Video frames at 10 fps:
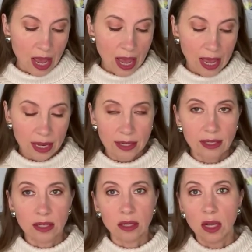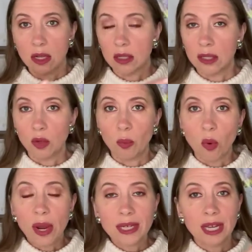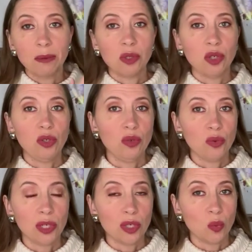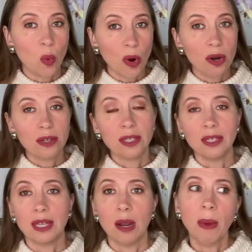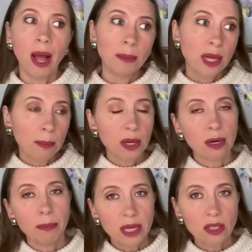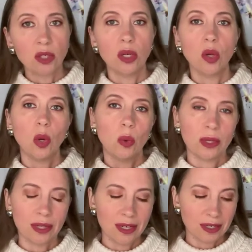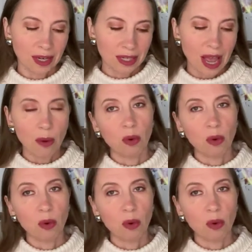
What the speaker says: And the little boy is able to use his words and say, "Mommy, I'm going to miss you," and things like that.